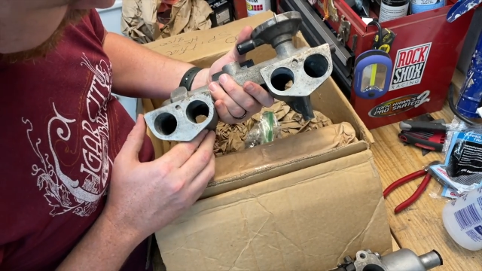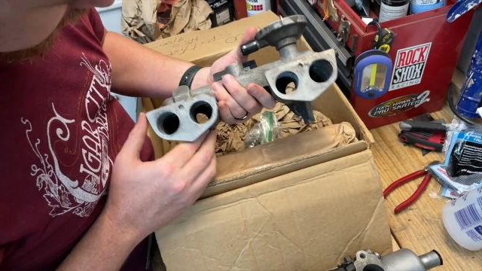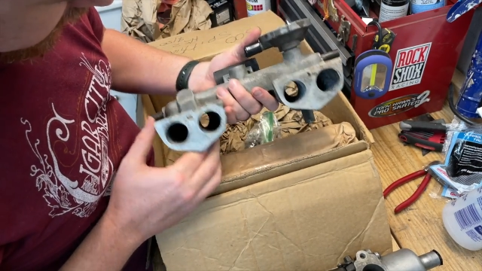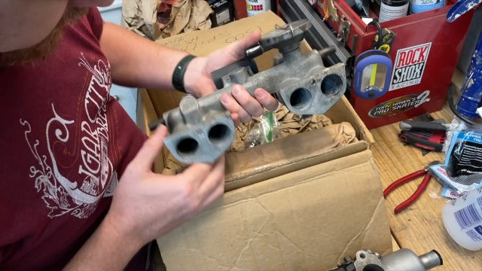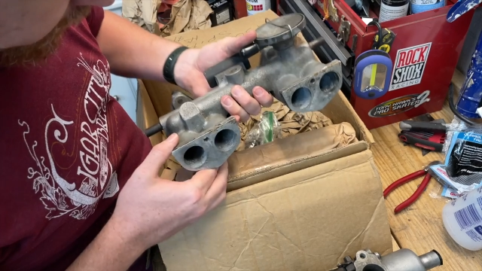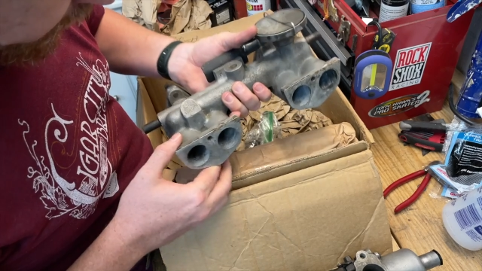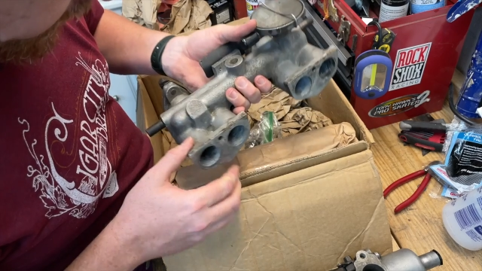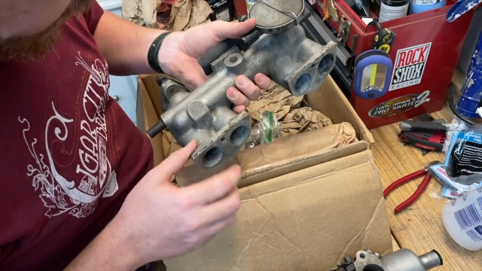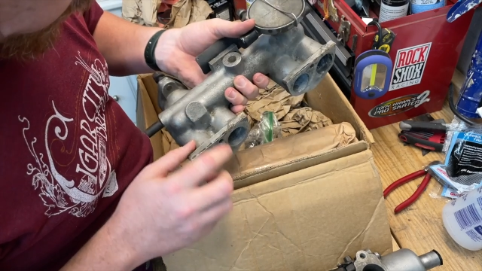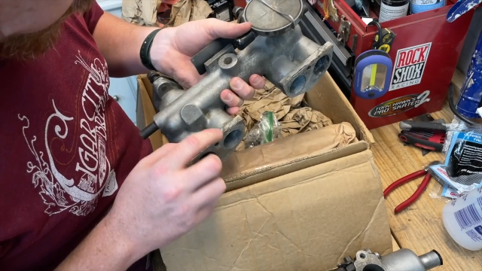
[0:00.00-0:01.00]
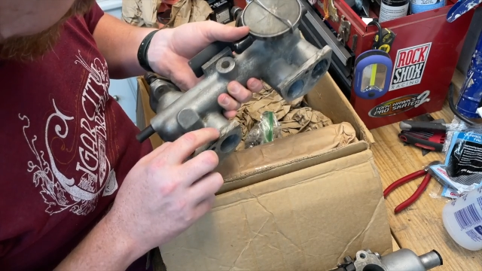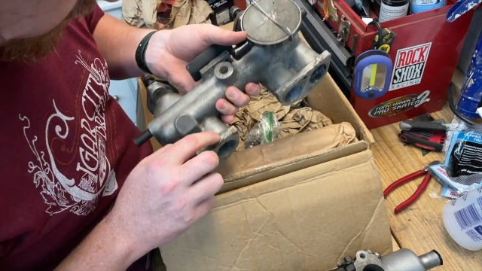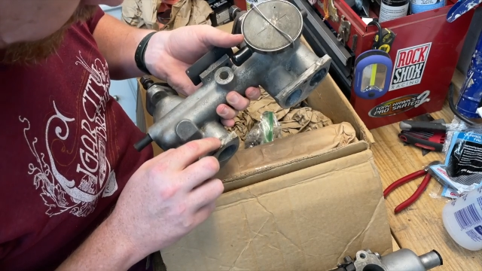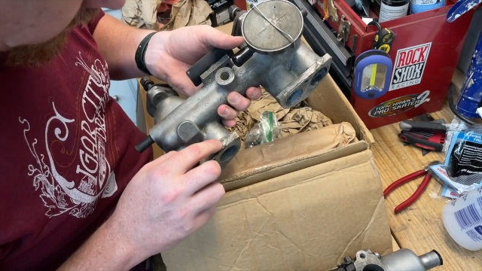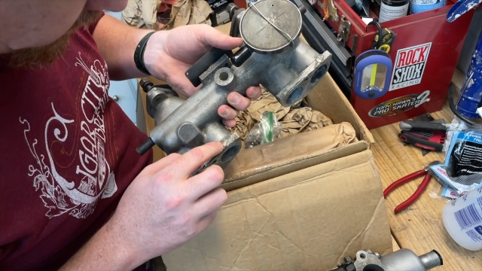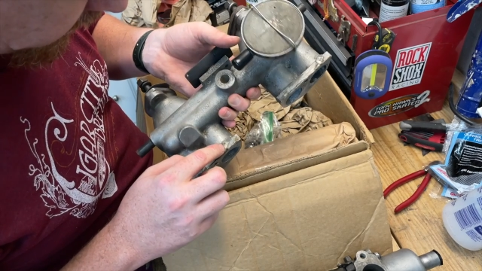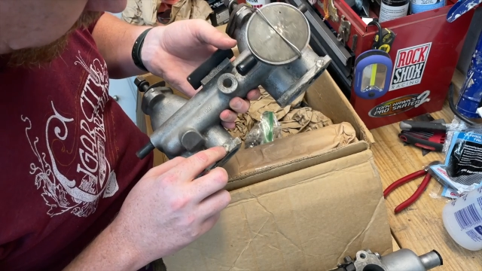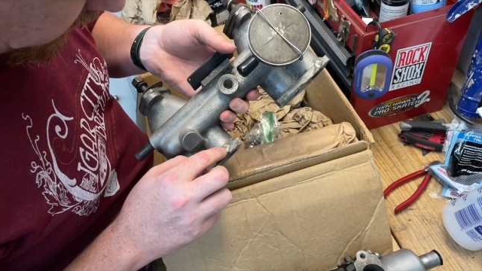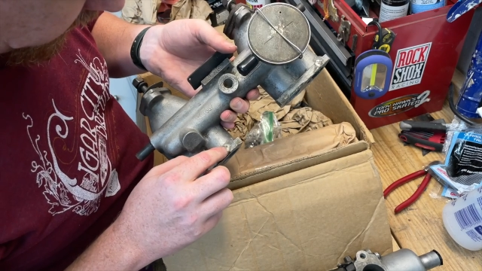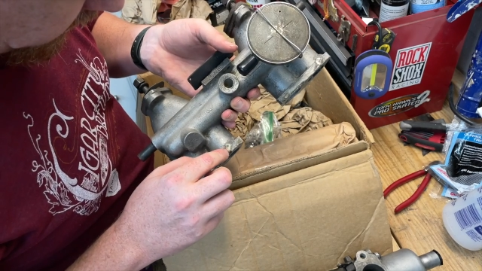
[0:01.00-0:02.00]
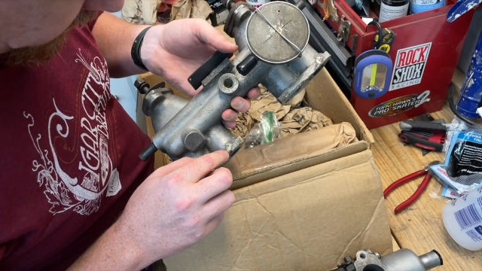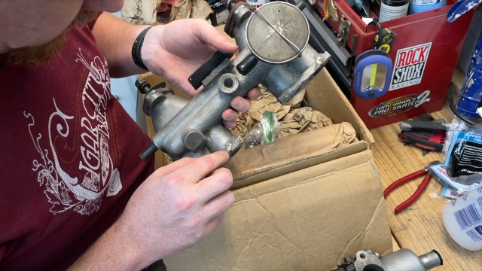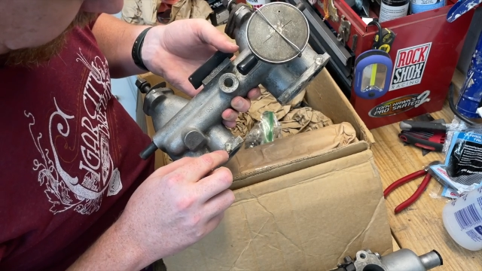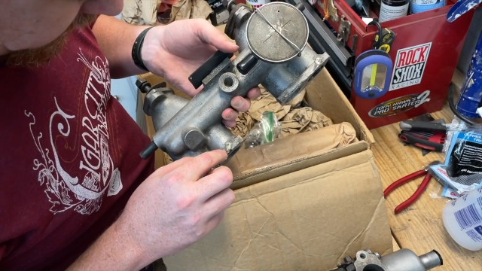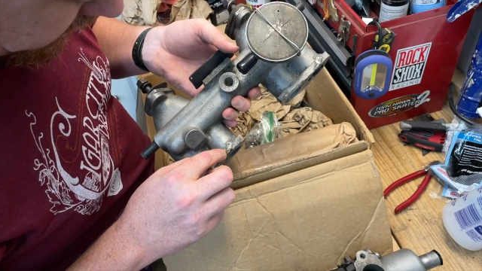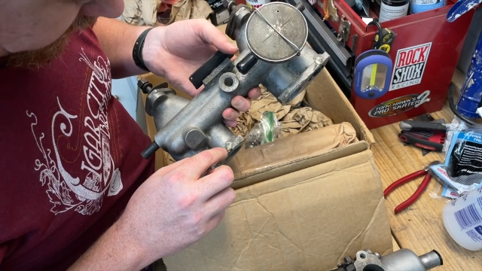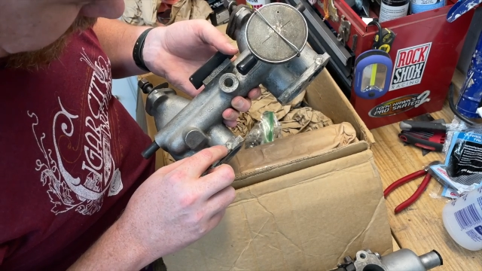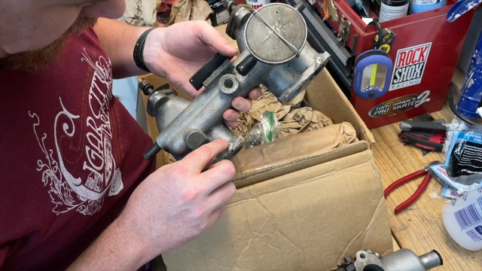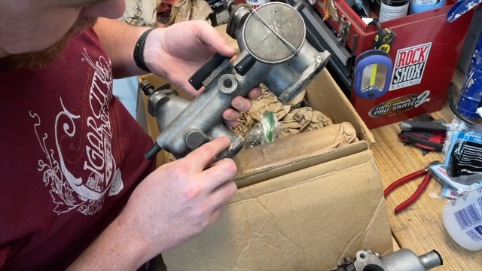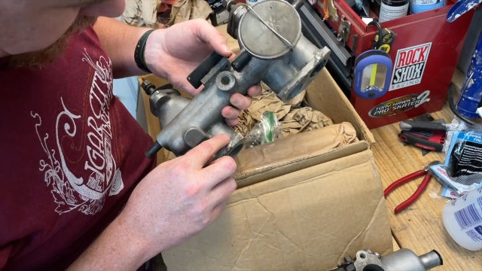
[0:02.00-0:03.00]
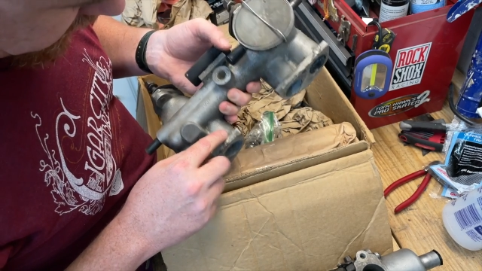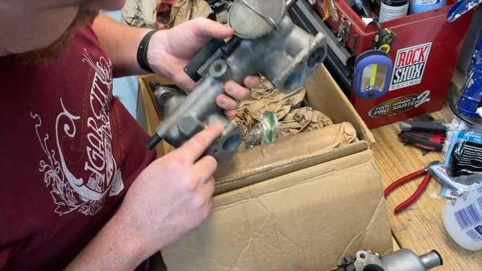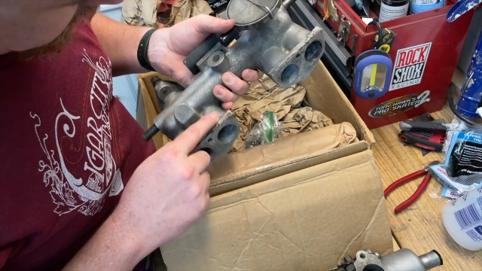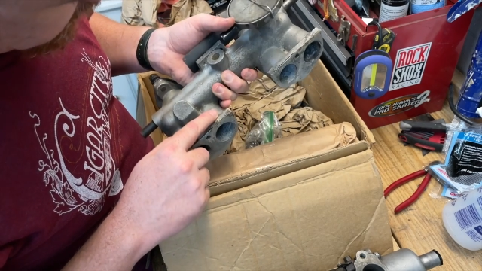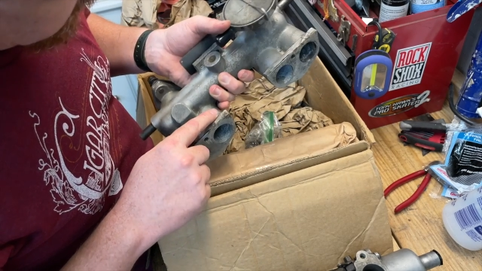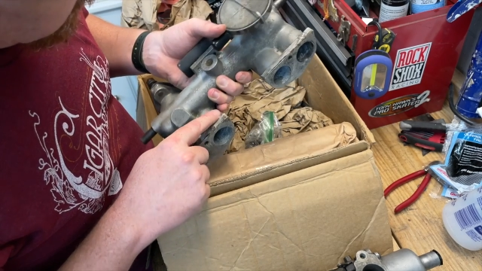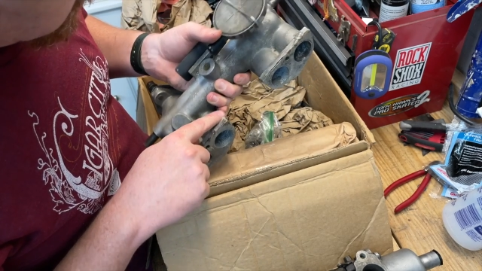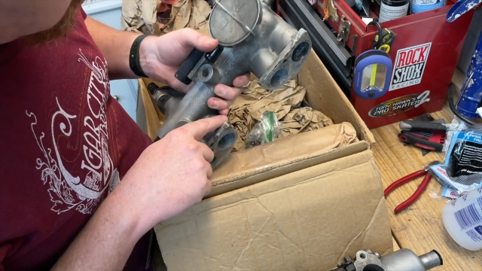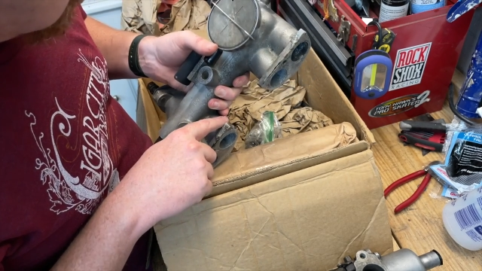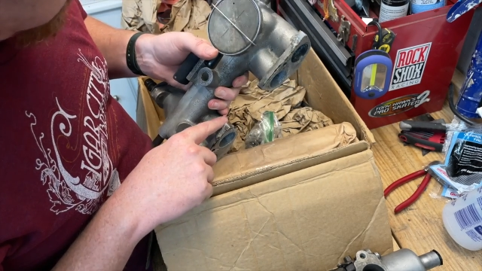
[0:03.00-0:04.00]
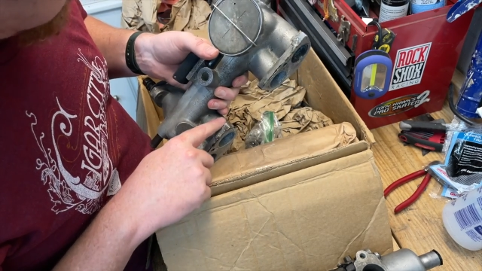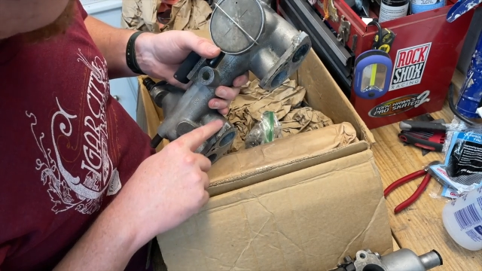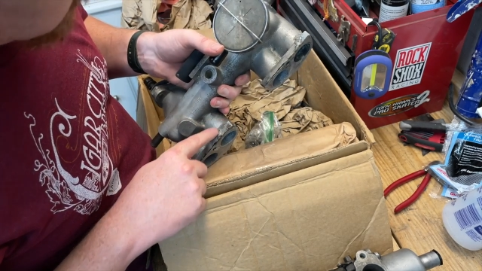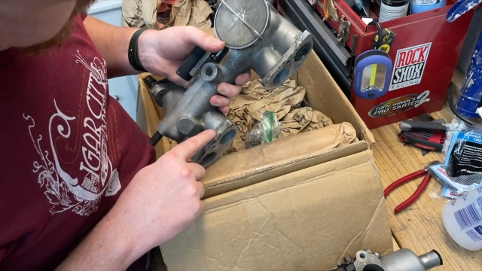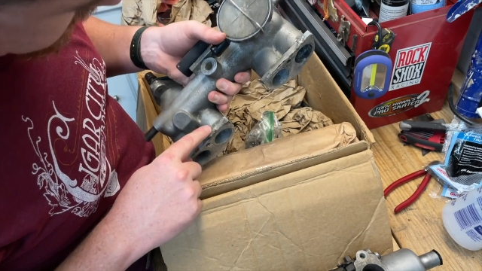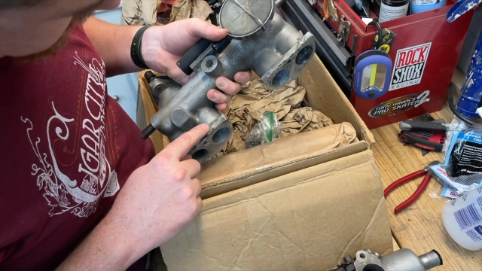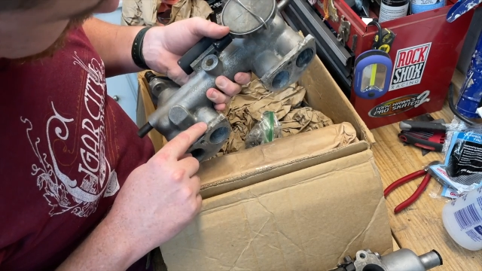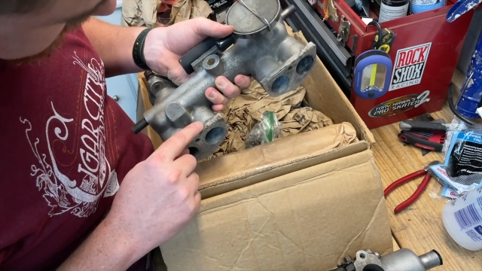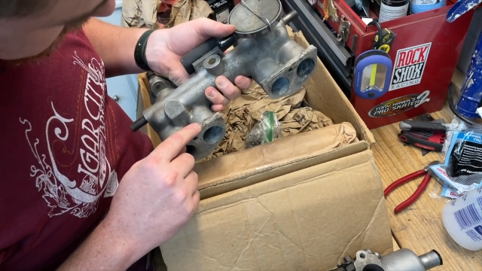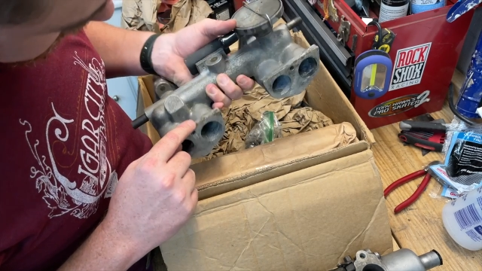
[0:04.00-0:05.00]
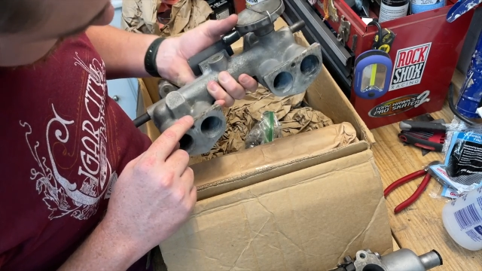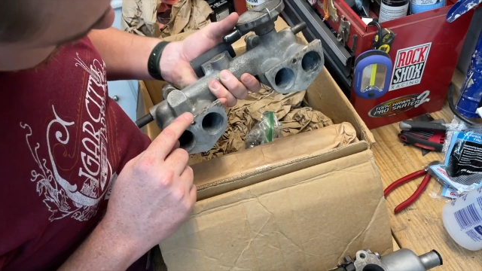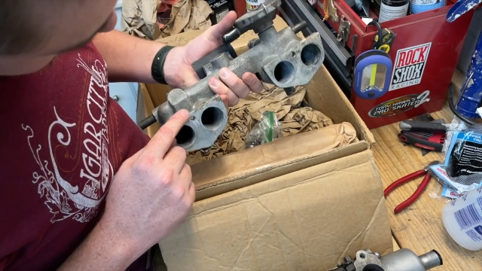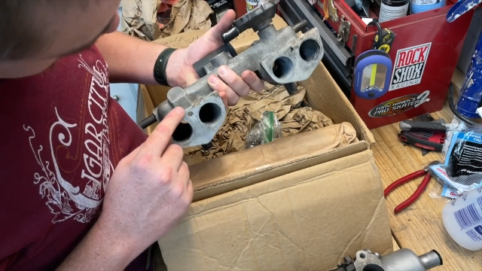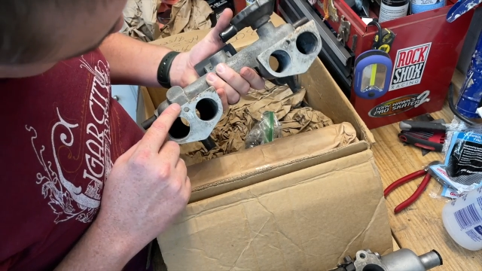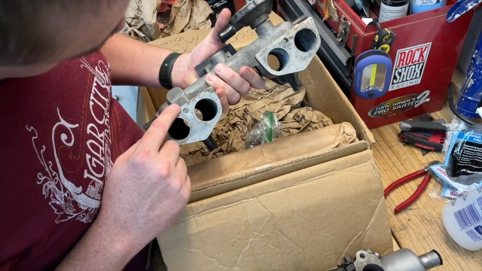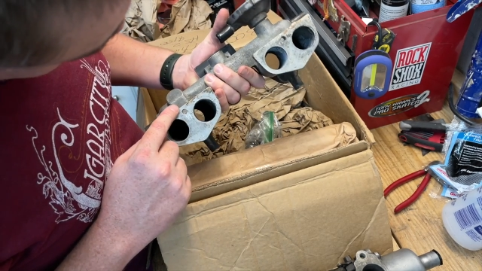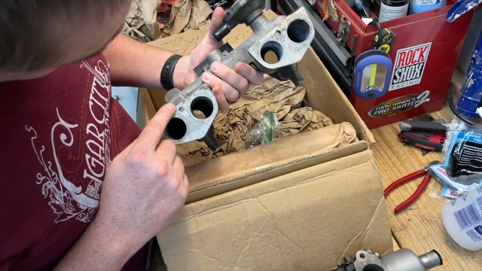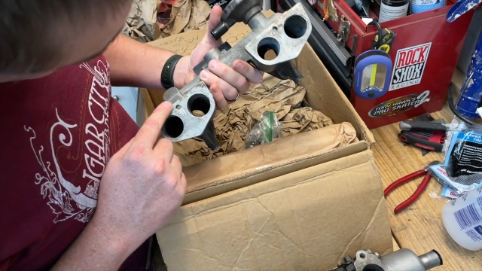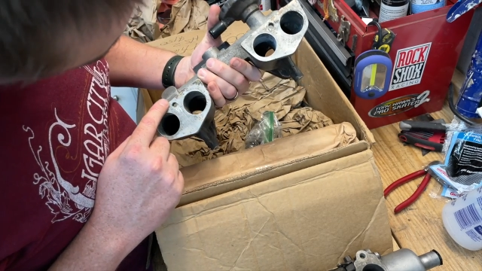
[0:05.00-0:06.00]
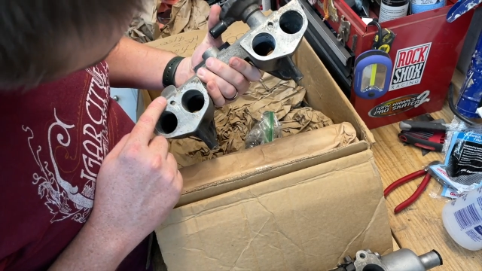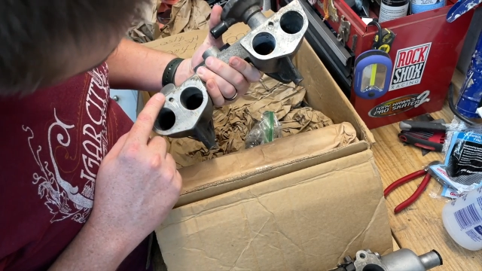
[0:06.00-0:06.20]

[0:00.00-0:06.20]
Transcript: (no speaker visible)